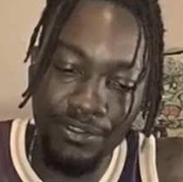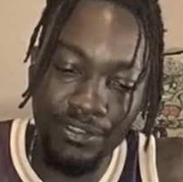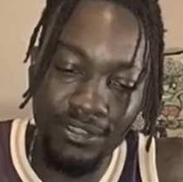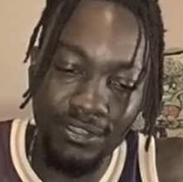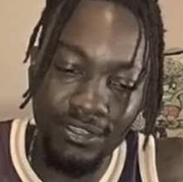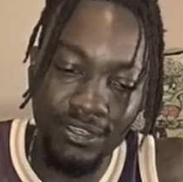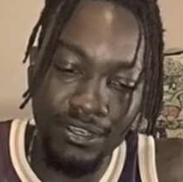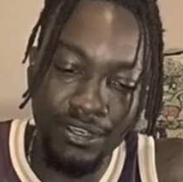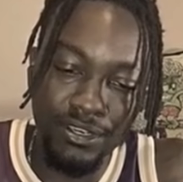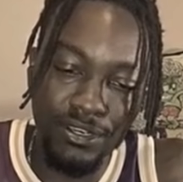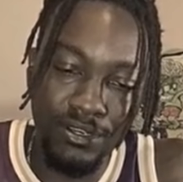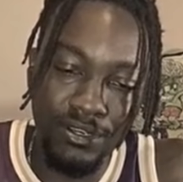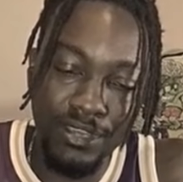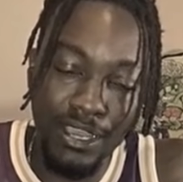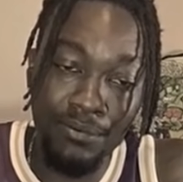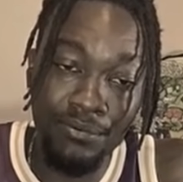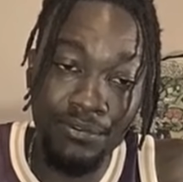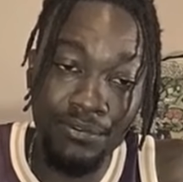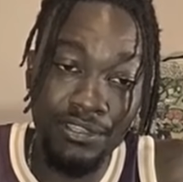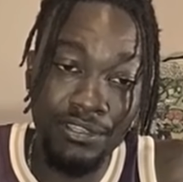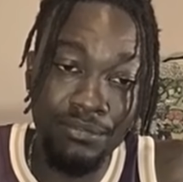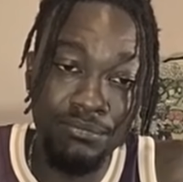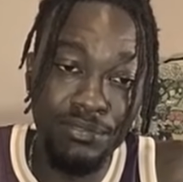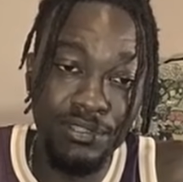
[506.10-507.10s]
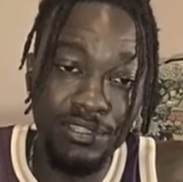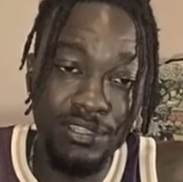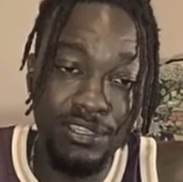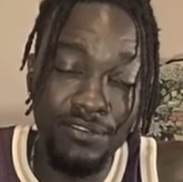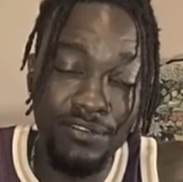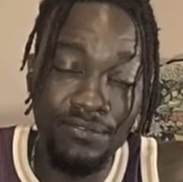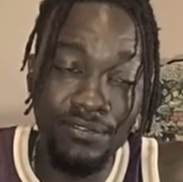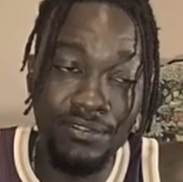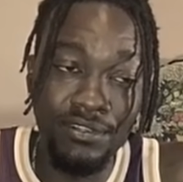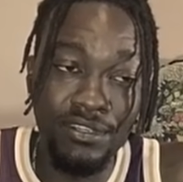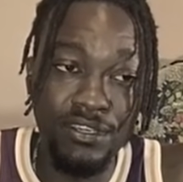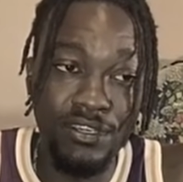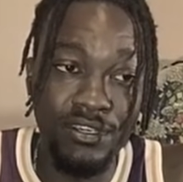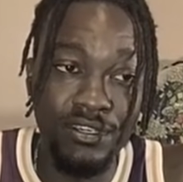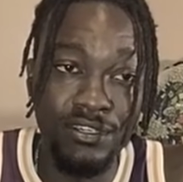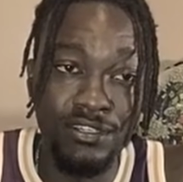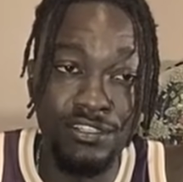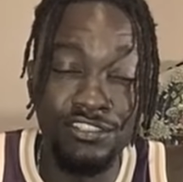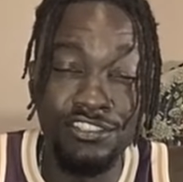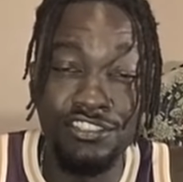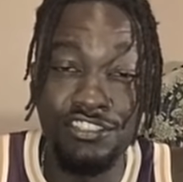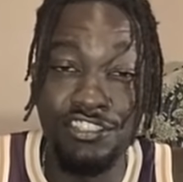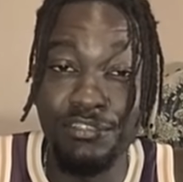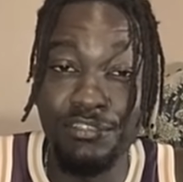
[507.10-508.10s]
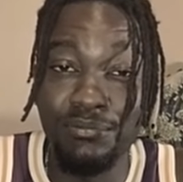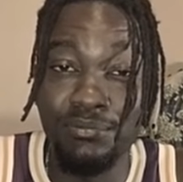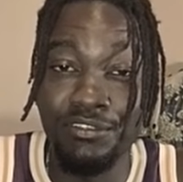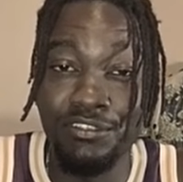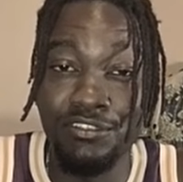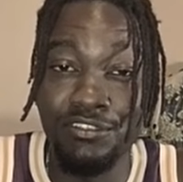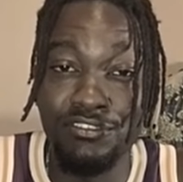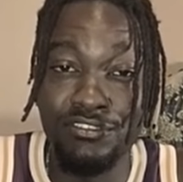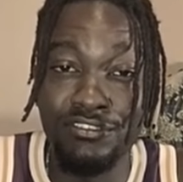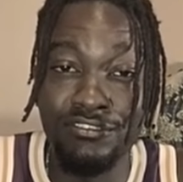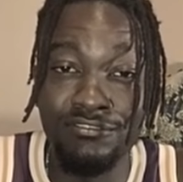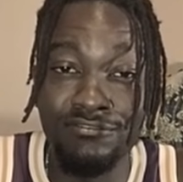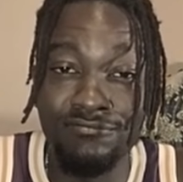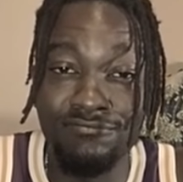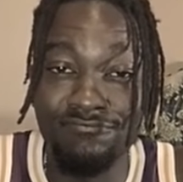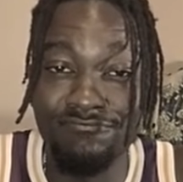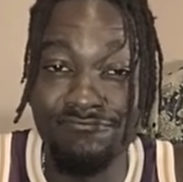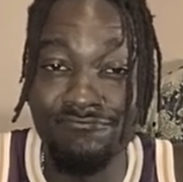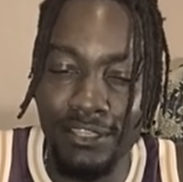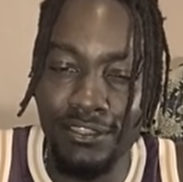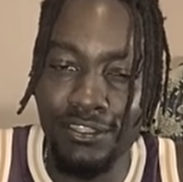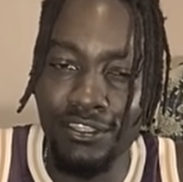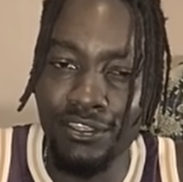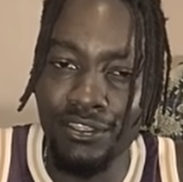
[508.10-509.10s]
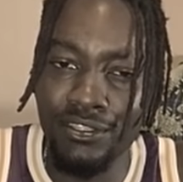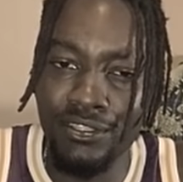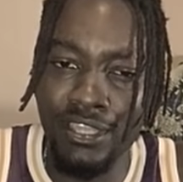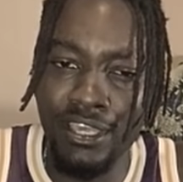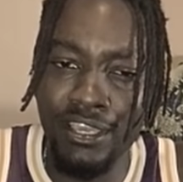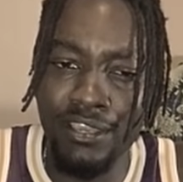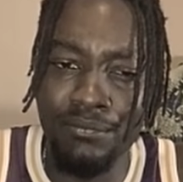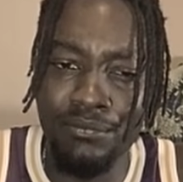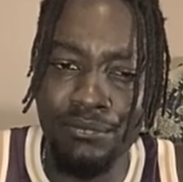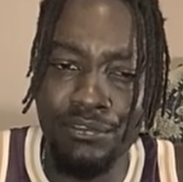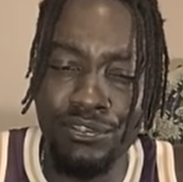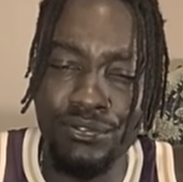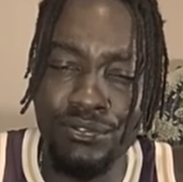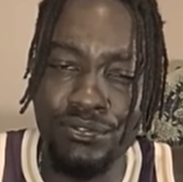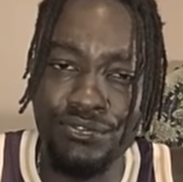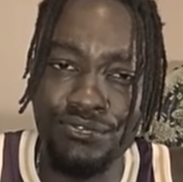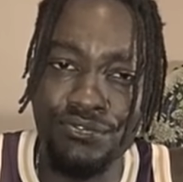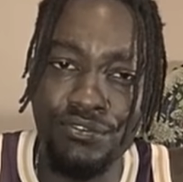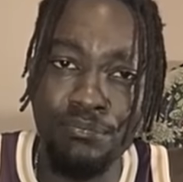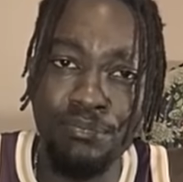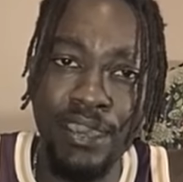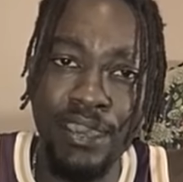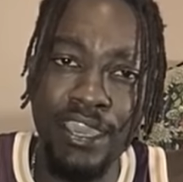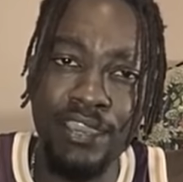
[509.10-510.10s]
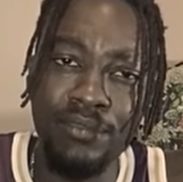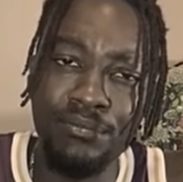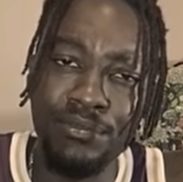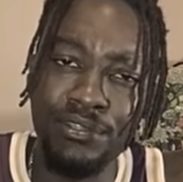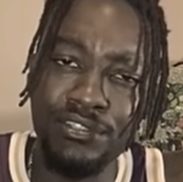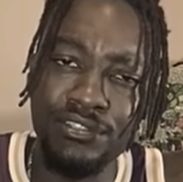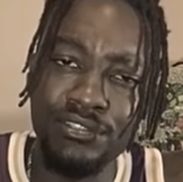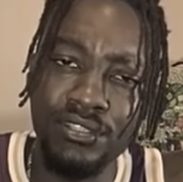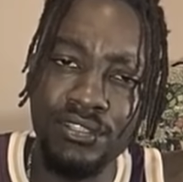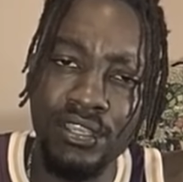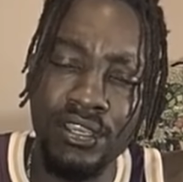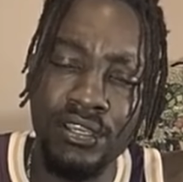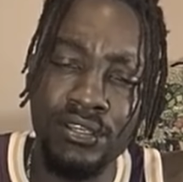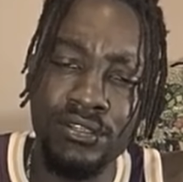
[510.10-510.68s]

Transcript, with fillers: really, uh, I really believe in uh, Shiba Inu. I think they can be used for payments